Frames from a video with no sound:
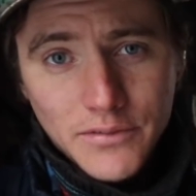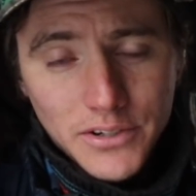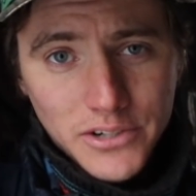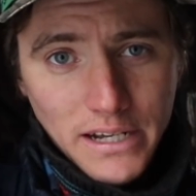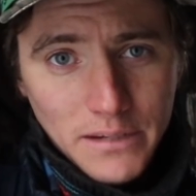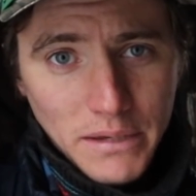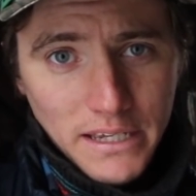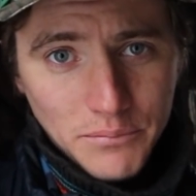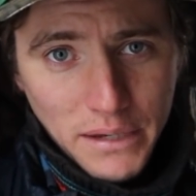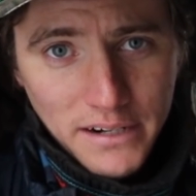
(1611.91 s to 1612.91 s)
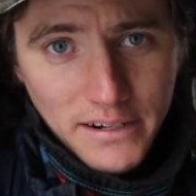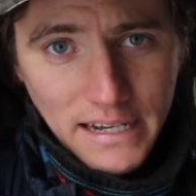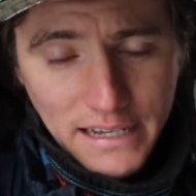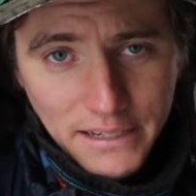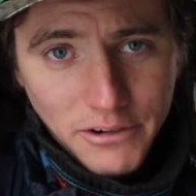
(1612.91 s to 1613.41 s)
if you're trying to make it better, I
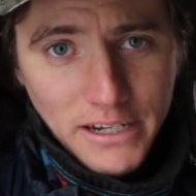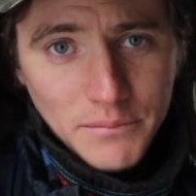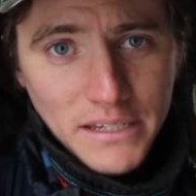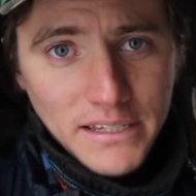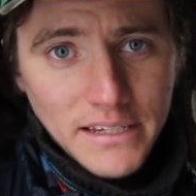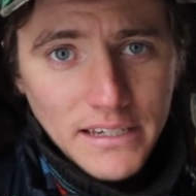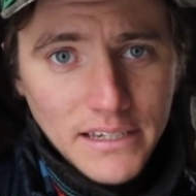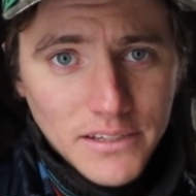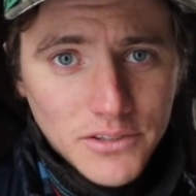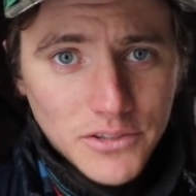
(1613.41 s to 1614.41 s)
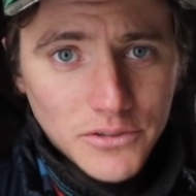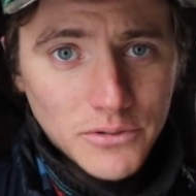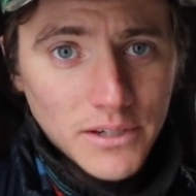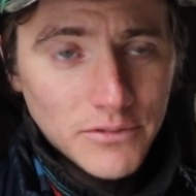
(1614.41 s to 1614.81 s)
highly recommend getting into